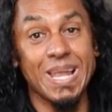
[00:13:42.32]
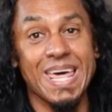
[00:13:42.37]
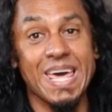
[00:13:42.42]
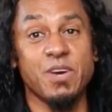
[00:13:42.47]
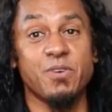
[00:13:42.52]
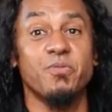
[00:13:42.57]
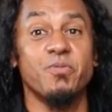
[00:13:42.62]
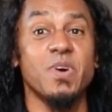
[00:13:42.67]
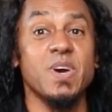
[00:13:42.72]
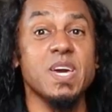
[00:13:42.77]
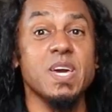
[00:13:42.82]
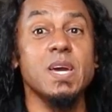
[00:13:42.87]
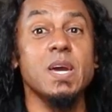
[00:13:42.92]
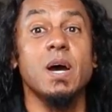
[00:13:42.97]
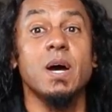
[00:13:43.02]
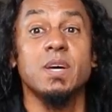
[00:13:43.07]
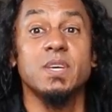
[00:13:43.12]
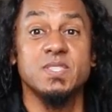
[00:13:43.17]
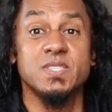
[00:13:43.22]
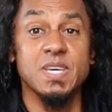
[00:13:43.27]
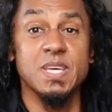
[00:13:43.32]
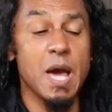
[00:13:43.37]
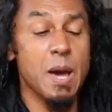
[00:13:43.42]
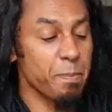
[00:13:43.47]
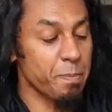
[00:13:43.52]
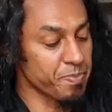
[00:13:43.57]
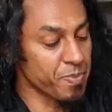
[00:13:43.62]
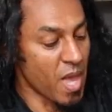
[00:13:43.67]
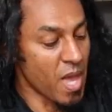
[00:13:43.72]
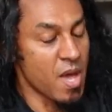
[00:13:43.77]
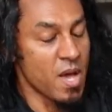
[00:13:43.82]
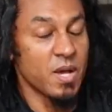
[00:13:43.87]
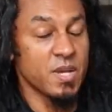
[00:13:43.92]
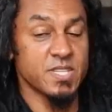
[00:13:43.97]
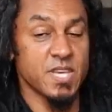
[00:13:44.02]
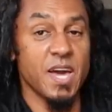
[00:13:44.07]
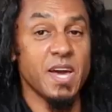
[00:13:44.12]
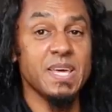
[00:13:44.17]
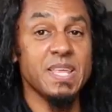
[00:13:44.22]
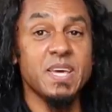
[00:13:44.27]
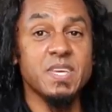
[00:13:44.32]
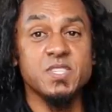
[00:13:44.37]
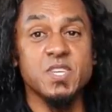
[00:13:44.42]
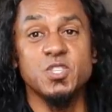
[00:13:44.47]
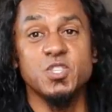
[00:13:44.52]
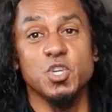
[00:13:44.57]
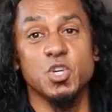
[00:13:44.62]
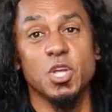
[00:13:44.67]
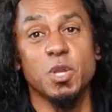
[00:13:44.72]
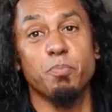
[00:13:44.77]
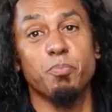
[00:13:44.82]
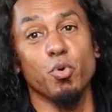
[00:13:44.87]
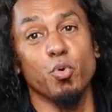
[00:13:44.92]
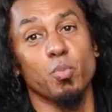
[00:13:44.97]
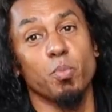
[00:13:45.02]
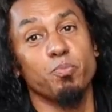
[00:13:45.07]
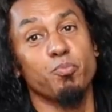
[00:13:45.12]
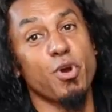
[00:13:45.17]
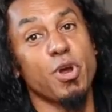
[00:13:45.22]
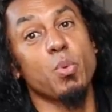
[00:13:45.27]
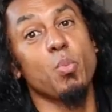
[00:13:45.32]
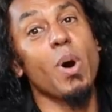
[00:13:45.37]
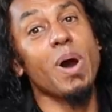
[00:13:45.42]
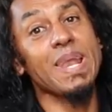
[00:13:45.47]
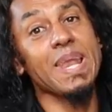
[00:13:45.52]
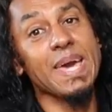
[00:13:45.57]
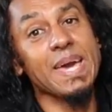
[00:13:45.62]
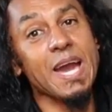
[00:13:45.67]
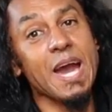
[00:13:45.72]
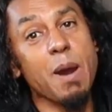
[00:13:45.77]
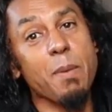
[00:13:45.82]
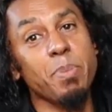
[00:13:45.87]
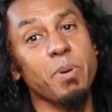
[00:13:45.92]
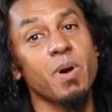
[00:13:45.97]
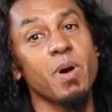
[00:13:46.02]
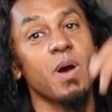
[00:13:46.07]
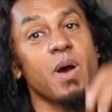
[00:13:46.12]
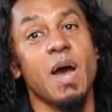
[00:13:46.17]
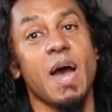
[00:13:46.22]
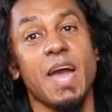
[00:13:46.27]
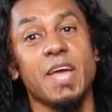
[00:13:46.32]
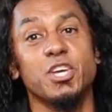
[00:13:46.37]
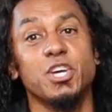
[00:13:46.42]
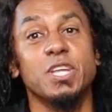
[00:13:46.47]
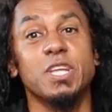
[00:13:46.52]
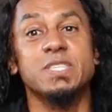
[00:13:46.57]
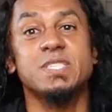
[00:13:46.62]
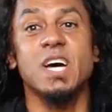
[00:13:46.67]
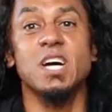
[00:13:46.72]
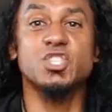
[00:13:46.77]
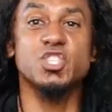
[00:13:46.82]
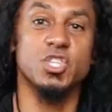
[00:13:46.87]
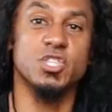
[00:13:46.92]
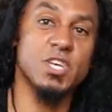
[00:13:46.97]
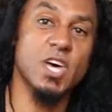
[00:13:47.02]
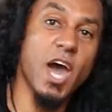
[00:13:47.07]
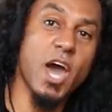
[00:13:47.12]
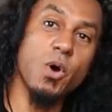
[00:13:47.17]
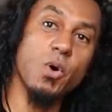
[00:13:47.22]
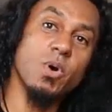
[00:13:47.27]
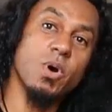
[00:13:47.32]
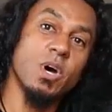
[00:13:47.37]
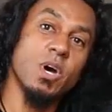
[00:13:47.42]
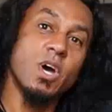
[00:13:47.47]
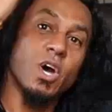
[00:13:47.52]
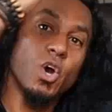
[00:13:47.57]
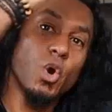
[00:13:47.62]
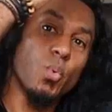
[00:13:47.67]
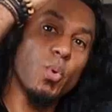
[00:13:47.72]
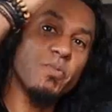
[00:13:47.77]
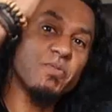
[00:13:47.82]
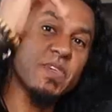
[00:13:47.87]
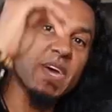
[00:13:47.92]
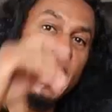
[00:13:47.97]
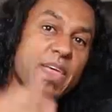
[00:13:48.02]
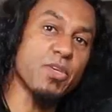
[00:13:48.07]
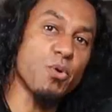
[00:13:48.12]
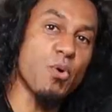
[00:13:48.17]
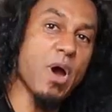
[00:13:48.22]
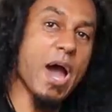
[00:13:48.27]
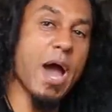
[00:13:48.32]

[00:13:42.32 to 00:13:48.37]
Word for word: leg V sit-up. So in essence, you're going to put, bring one leg up and you're going to touch your toe with the other